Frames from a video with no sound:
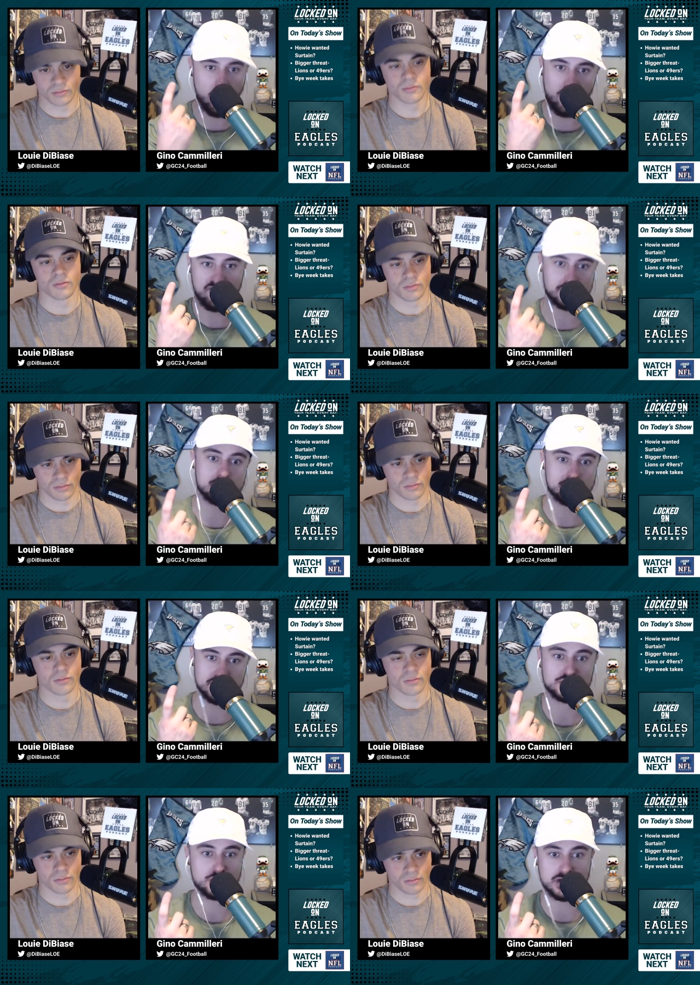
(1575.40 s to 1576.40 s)
Speaker 1: over the
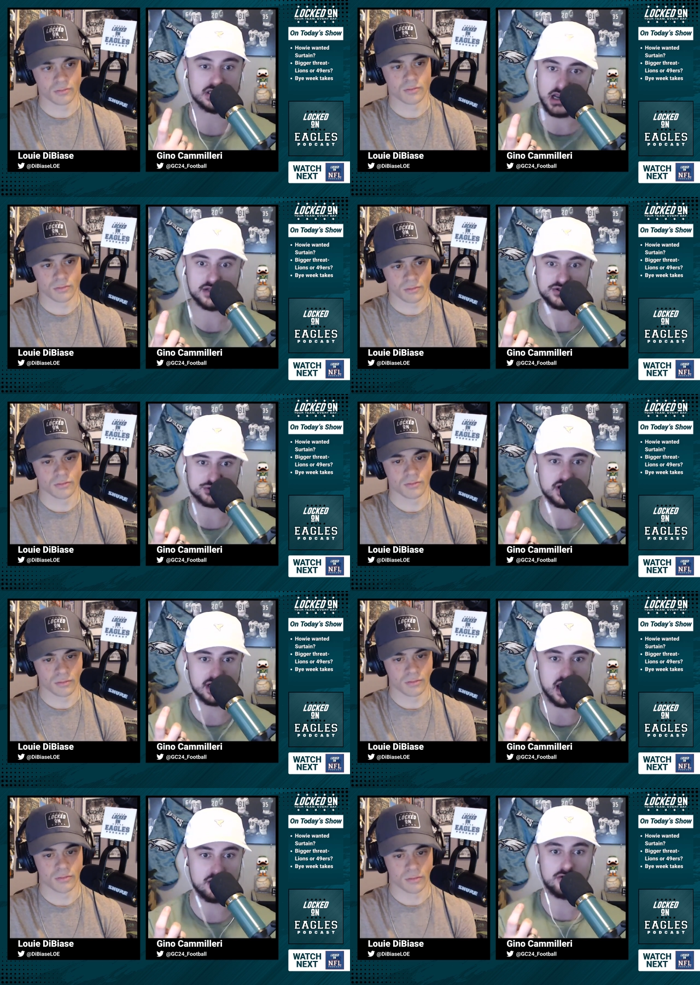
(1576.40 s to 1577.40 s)
Detroit Lions right
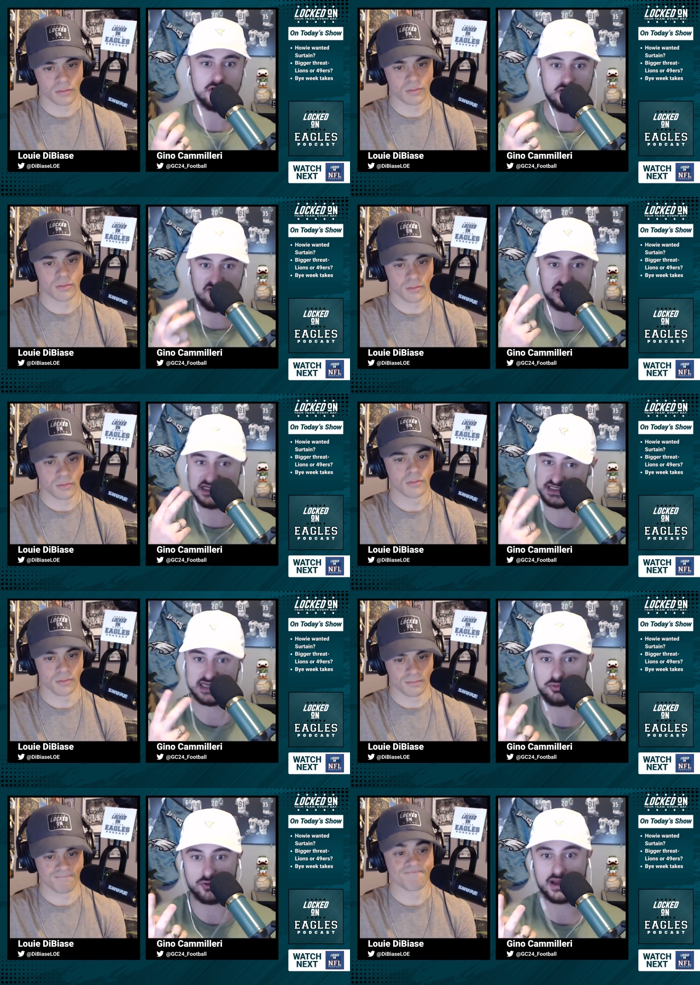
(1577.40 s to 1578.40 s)
now of being
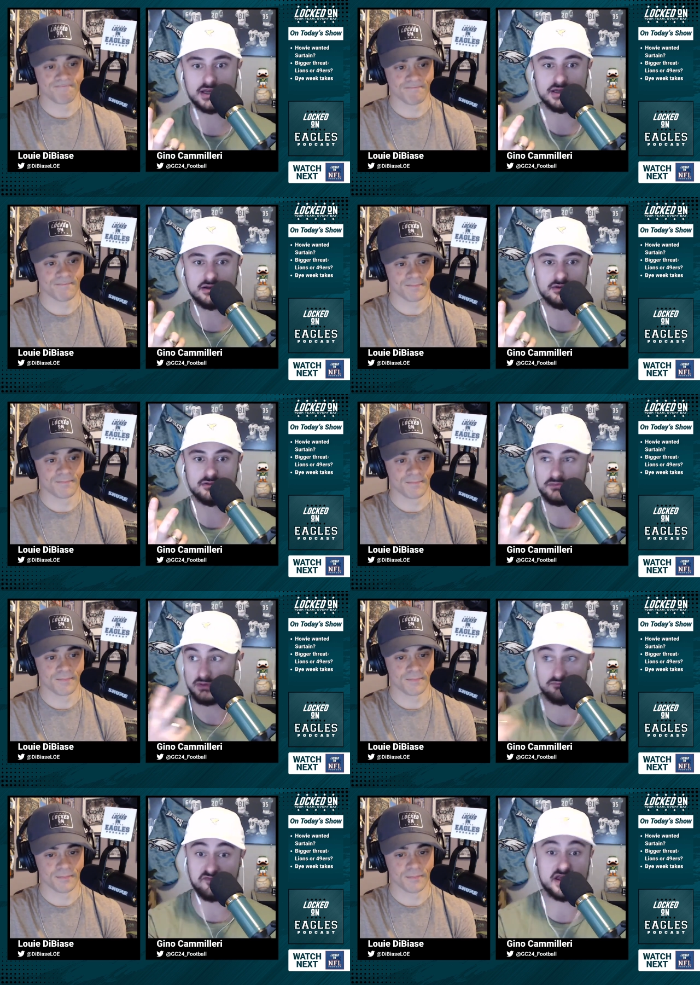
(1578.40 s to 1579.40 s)
separated
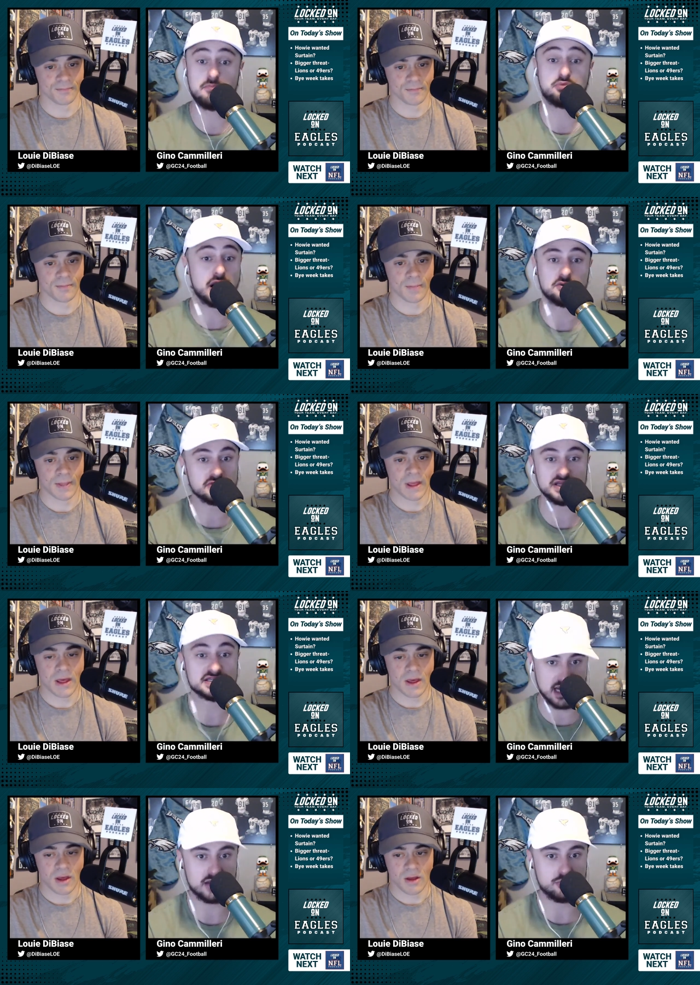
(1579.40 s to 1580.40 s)
via probably a
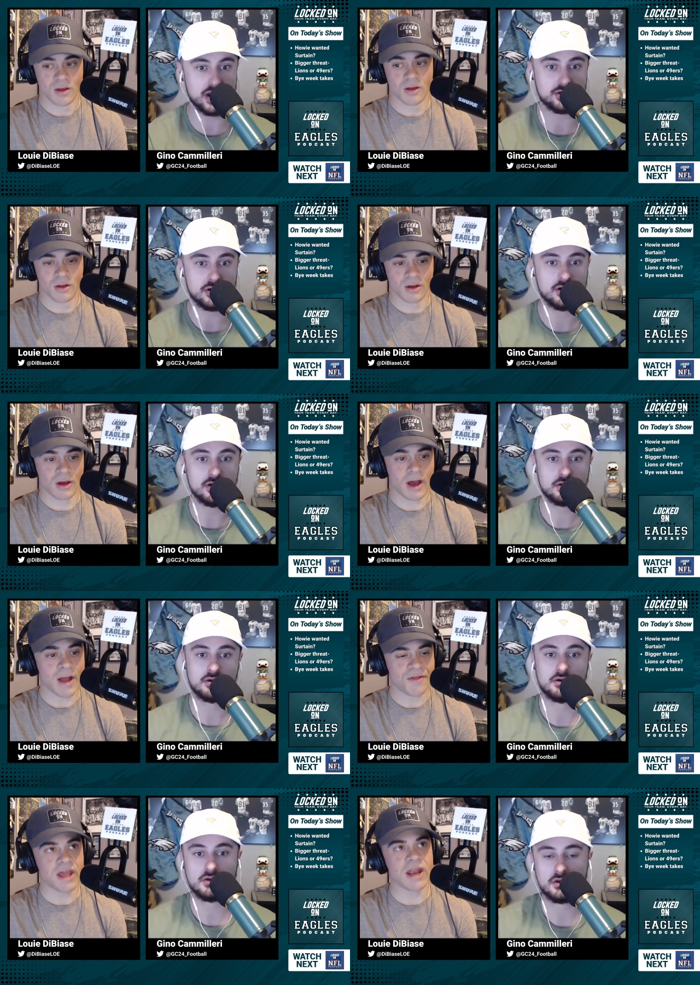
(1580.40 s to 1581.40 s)
tiebreaker.
Speaker 2: I
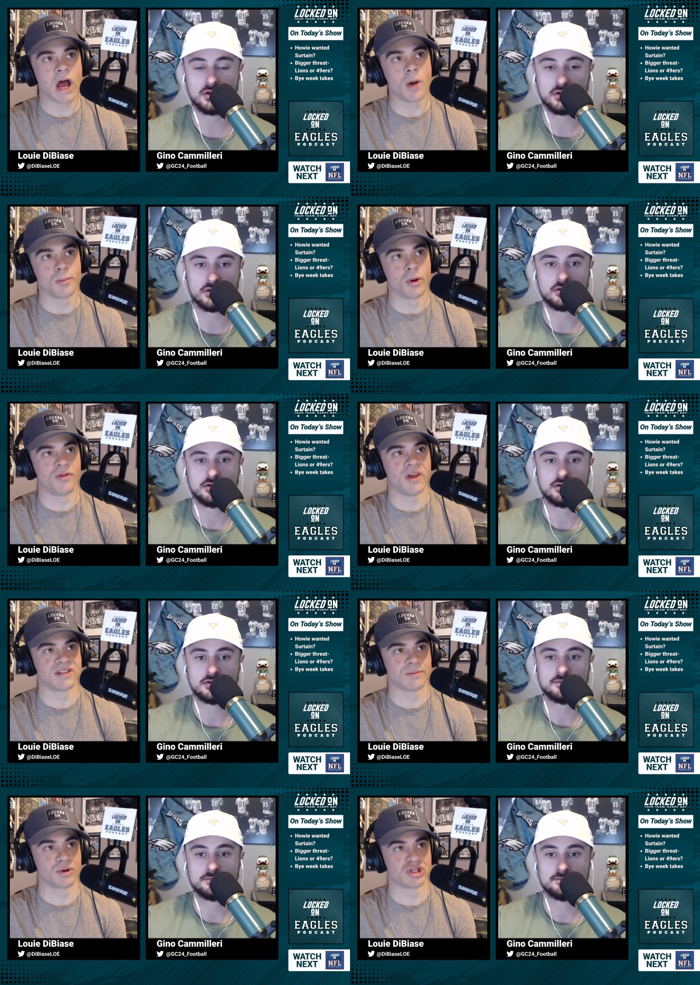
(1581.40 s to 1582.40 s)
think it helped put things
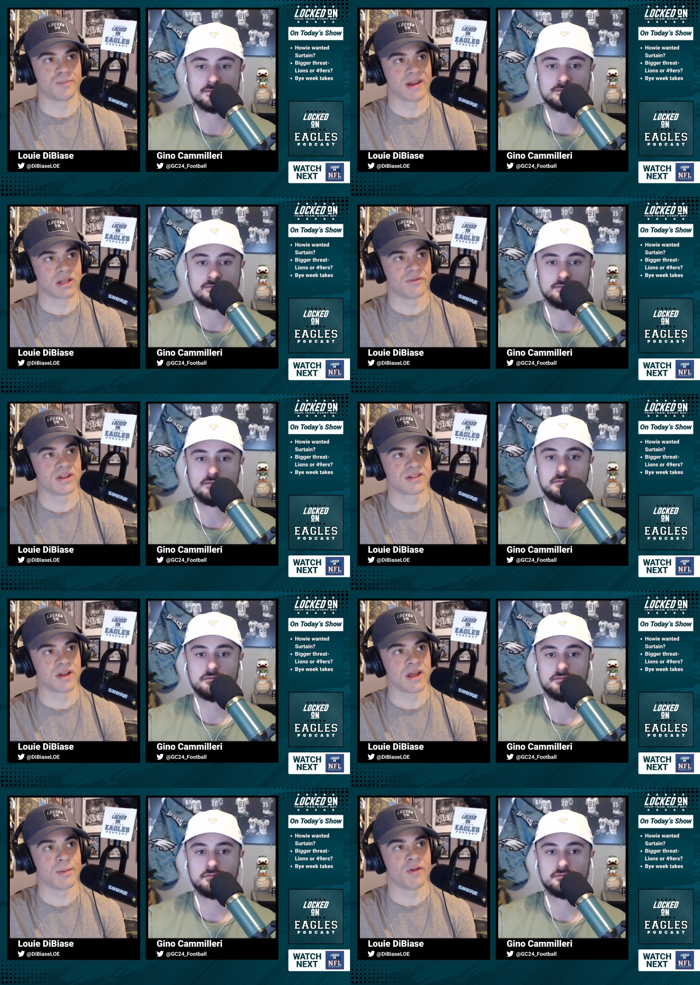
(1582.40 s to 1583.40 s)
in perspective on
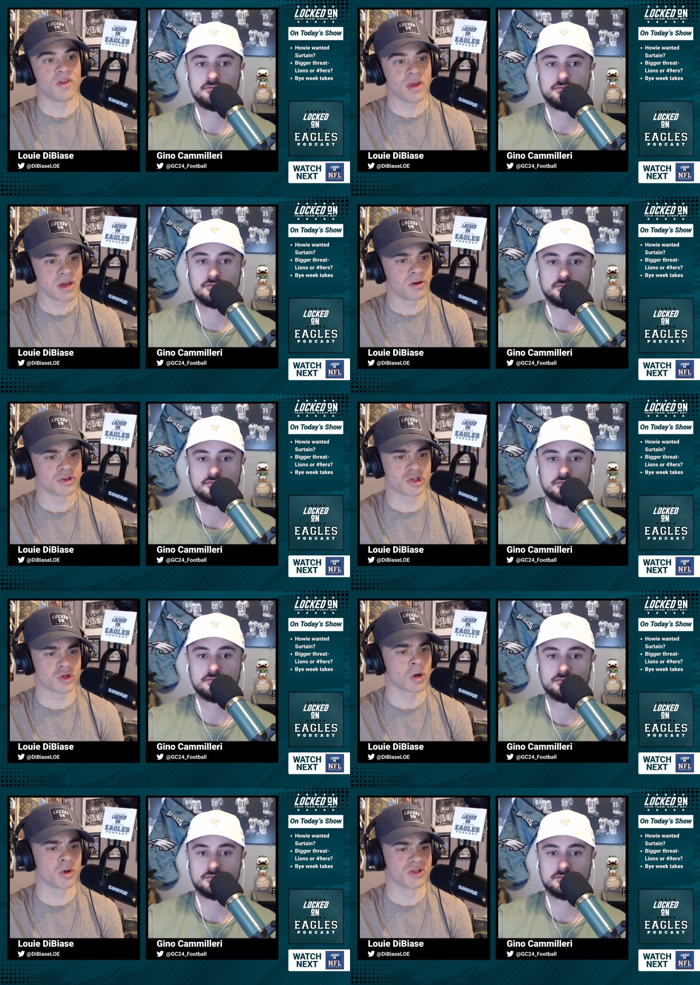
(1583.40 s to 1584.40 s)
Sunday about the Eagles'
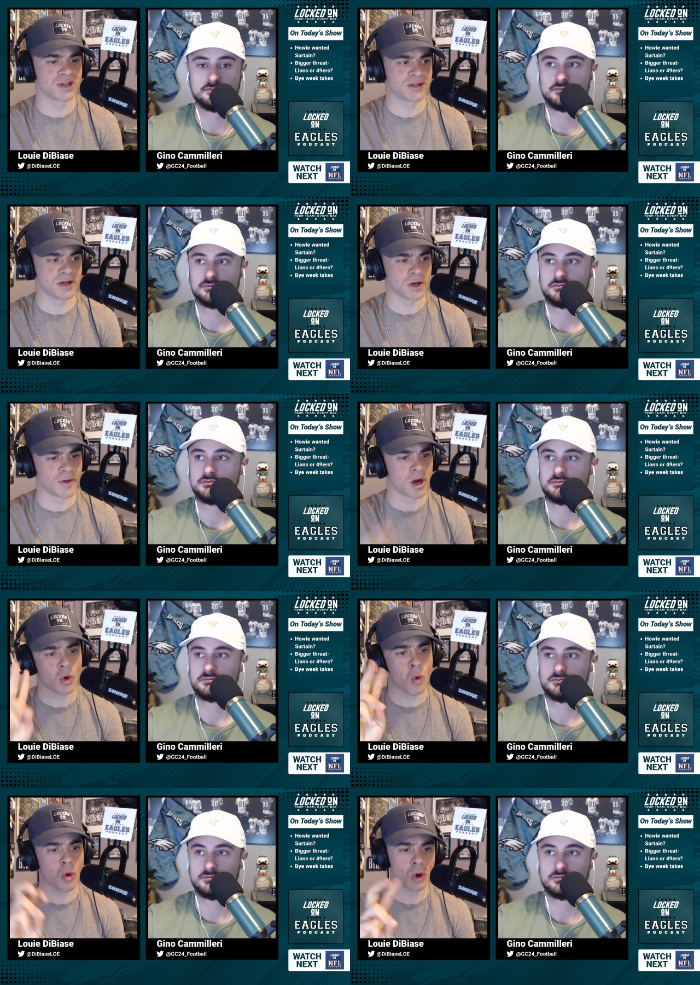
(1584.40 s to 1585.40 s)
struggles this year, their
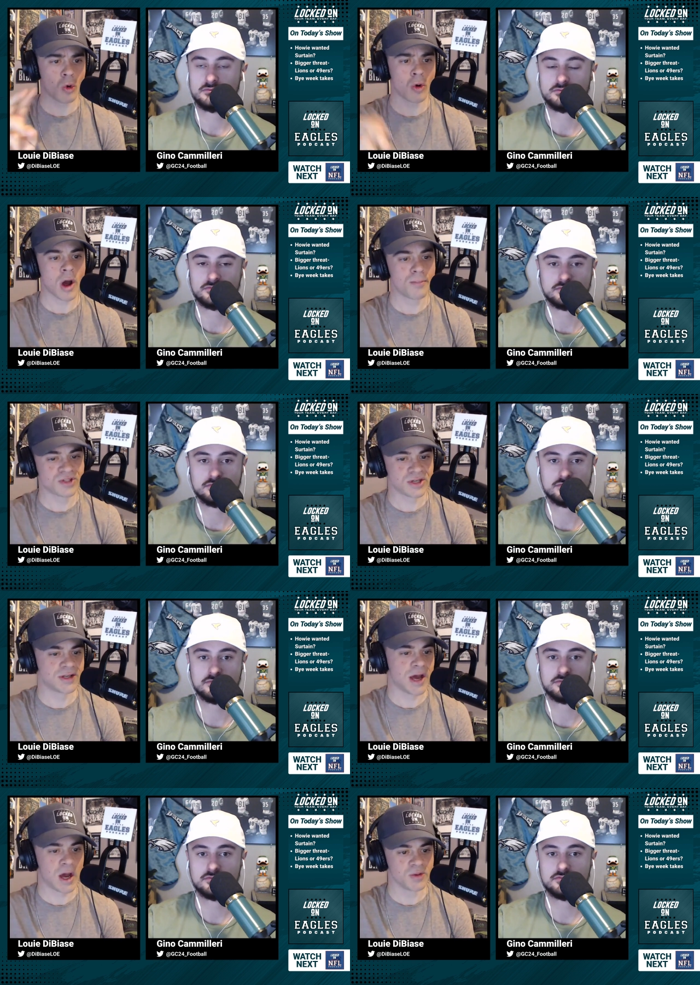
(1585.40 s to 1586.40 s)
quote unquote ups and
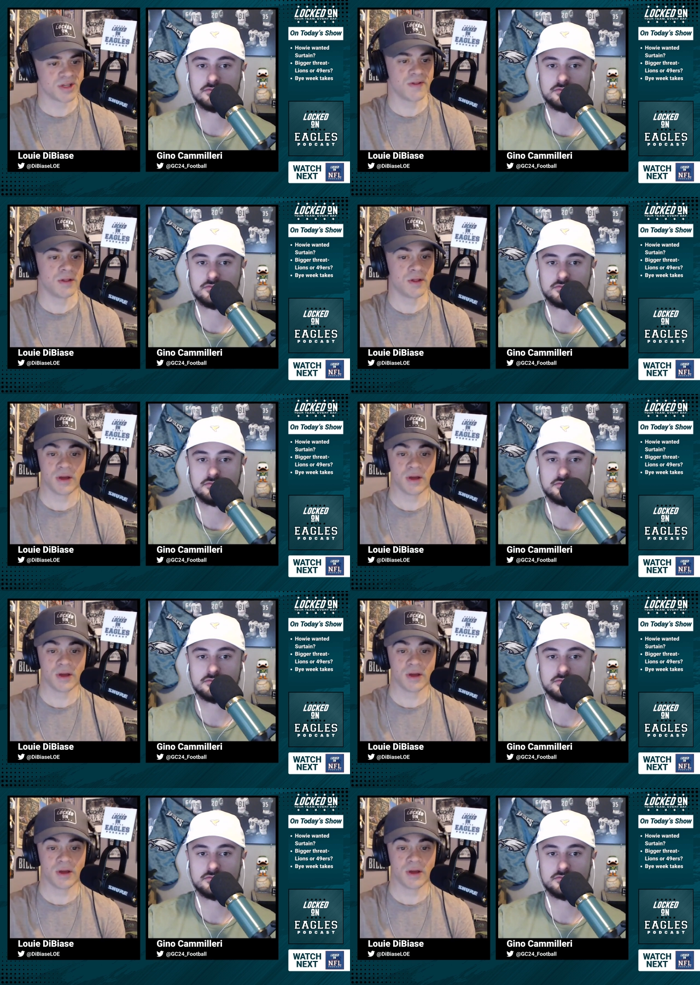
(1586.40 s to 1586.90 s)
downs and the